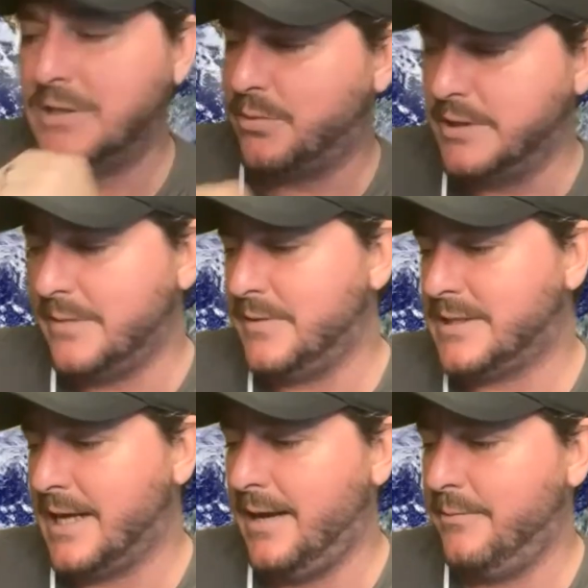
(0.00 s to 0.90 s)
switch up the
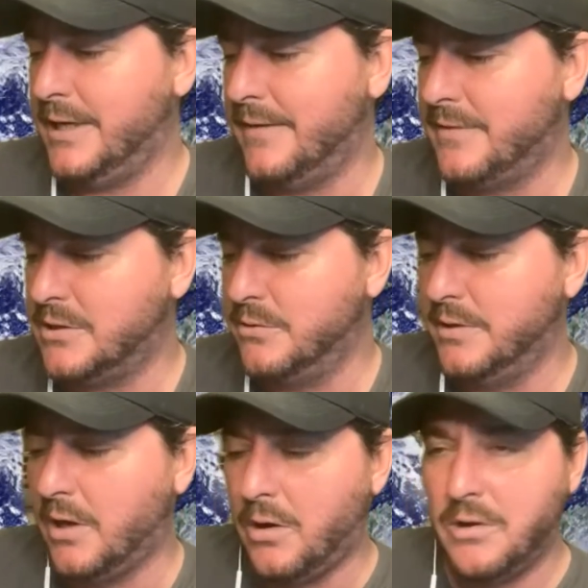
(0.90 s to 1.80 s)
time. We'd have to do
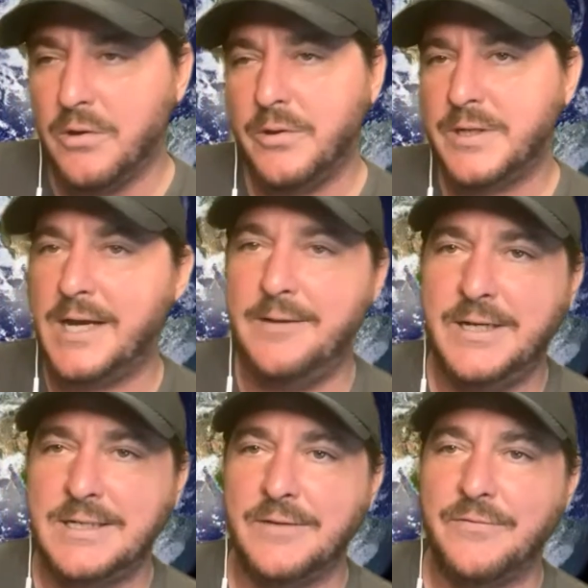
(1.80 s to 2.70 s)
it all the time
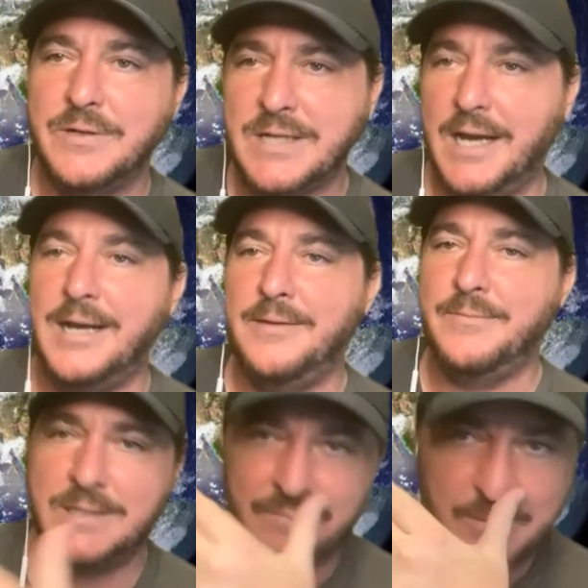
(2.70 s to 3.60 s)
at a different time,
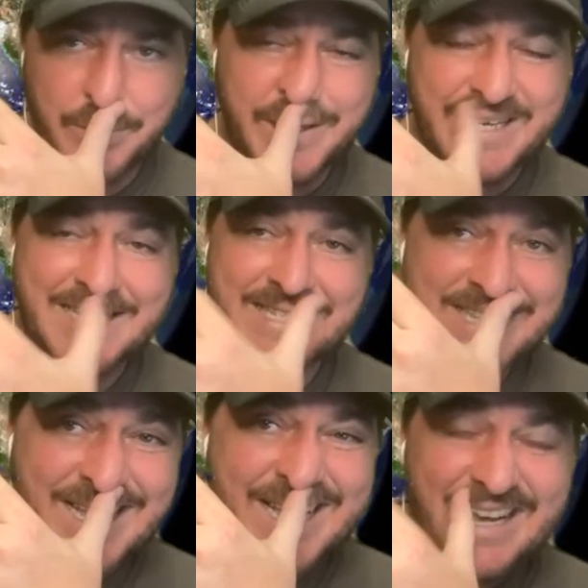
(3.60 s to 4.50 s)
different place,
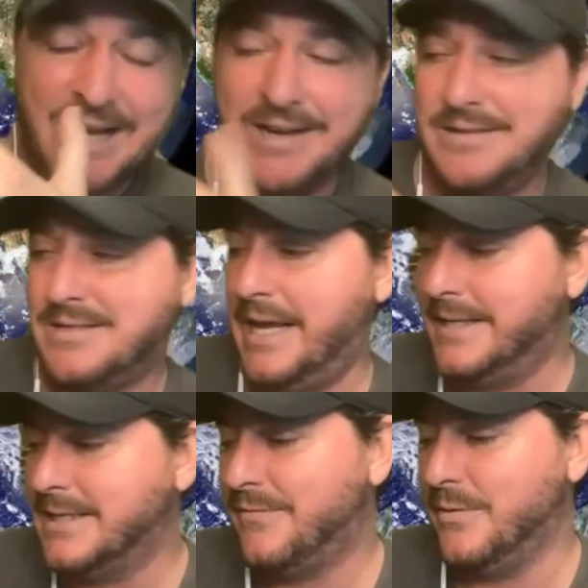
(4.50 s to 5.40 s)
take
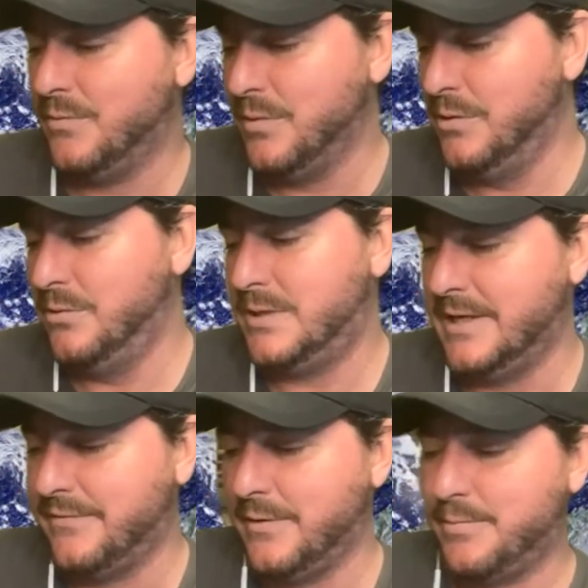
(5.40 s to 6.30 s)
a different route,
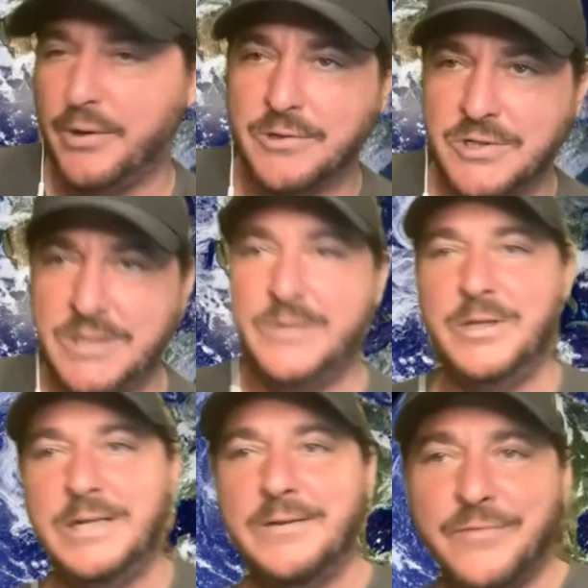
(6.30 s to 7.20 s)
different person
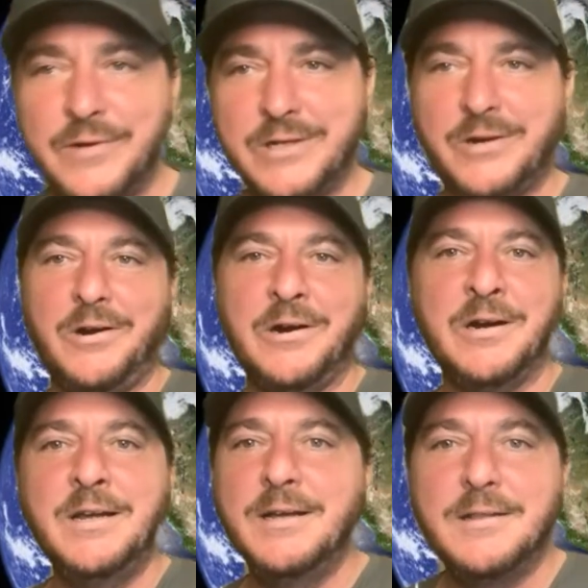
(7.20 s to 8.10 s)
with a different car.
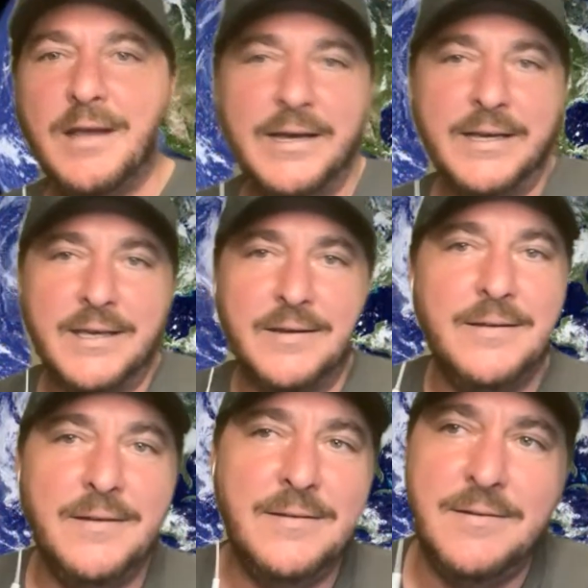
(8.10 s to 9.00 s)
Like
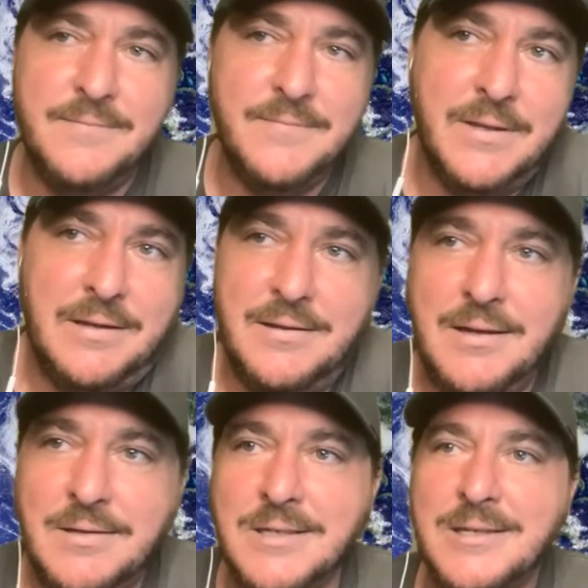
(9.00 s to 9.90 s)

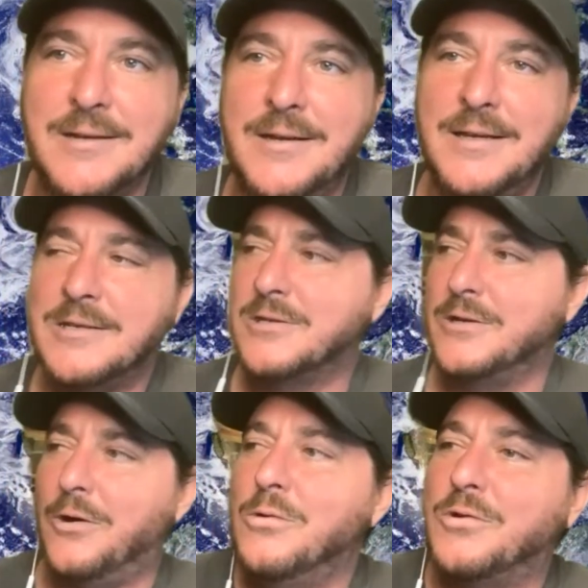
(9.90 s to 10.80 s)
this is an
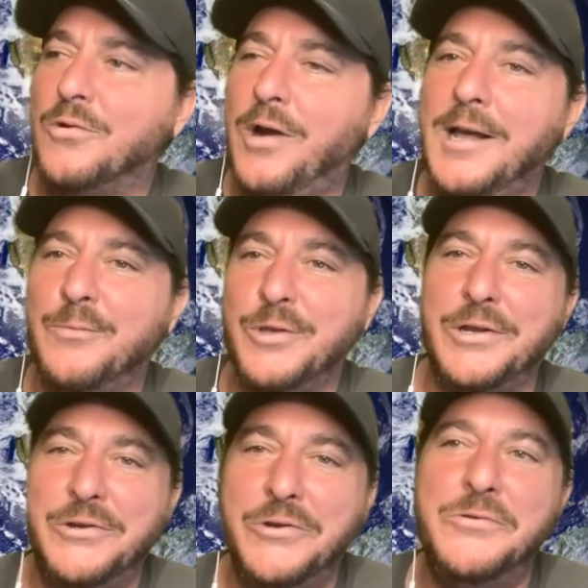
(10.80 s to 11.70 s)
old crime with a
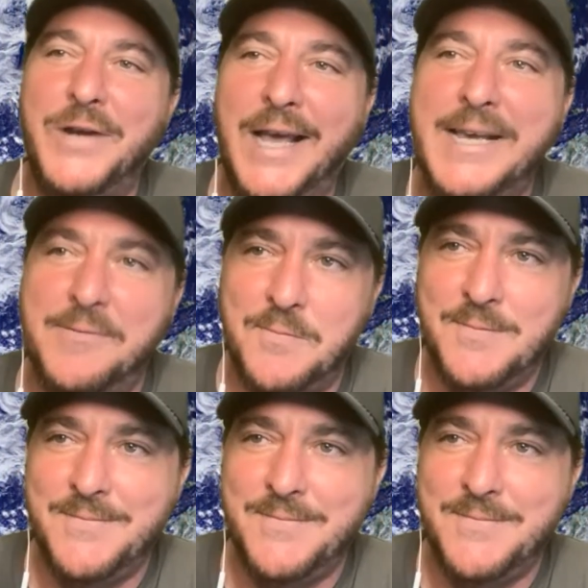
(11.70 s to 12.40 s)
new name.